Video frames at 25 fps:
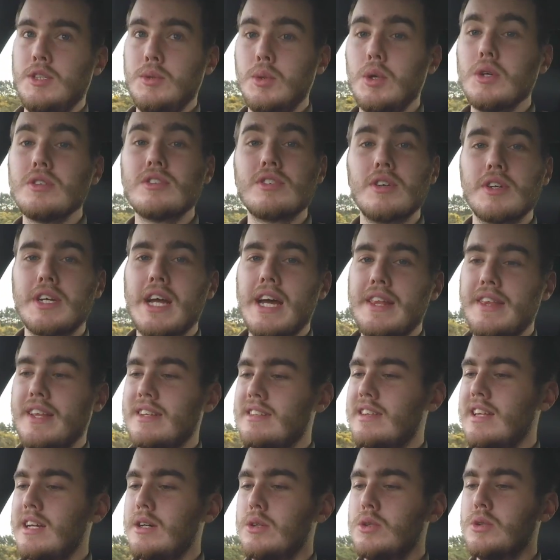You also get
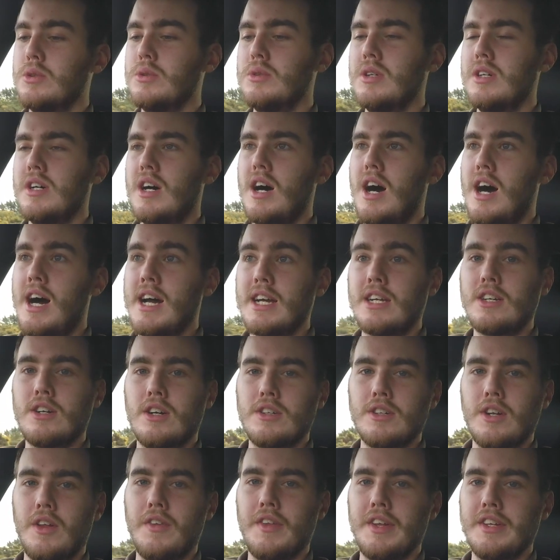this little
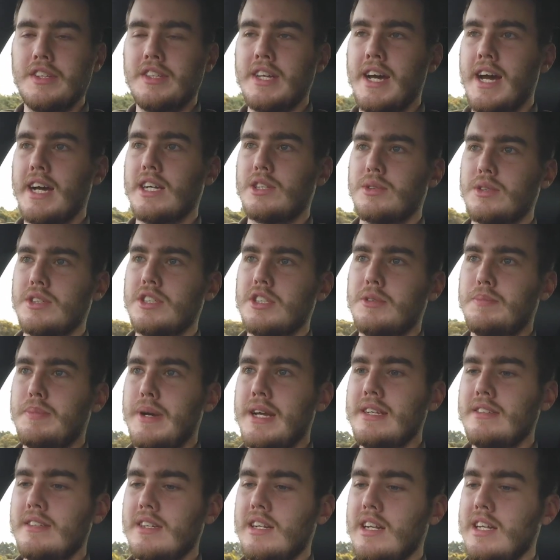icon on the dash, which is
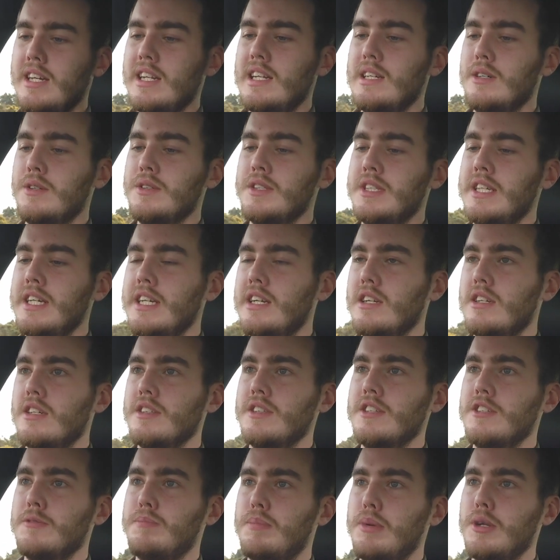basically a little needle on
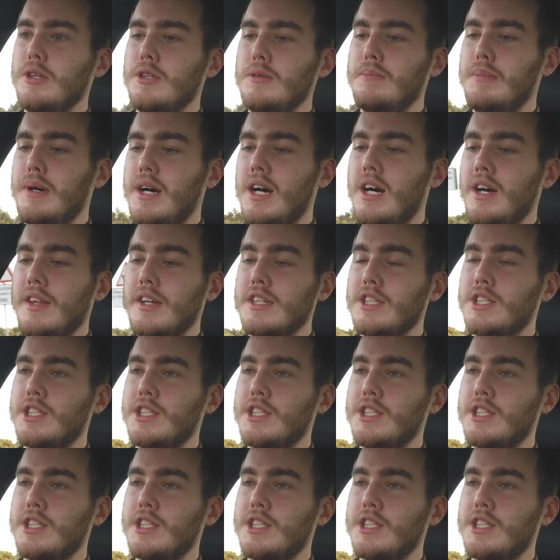this blue bar that